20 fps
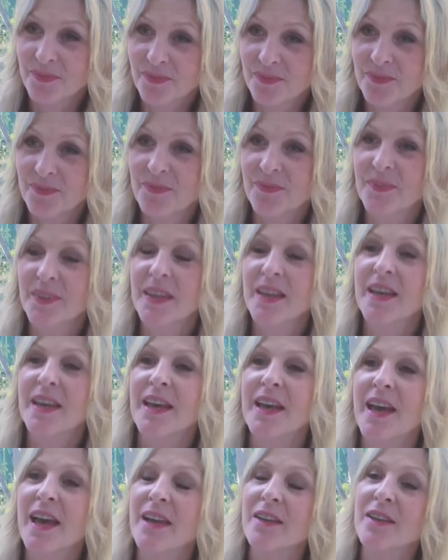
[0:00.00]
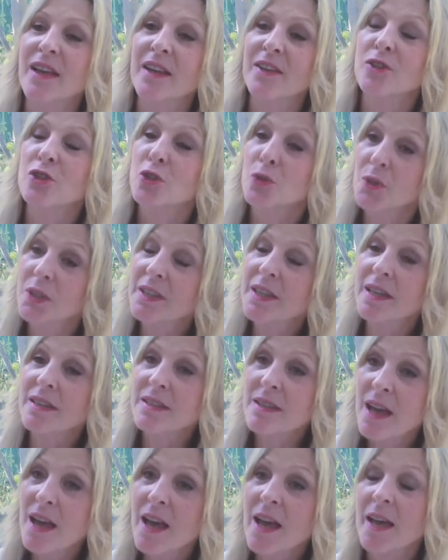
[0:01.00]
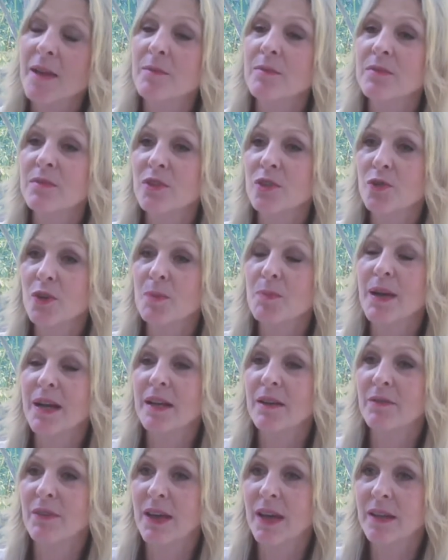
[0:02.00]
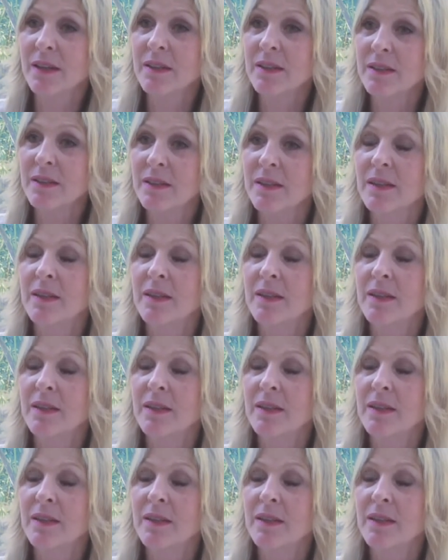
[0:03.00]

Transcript: And during that time, Sri Bhagavan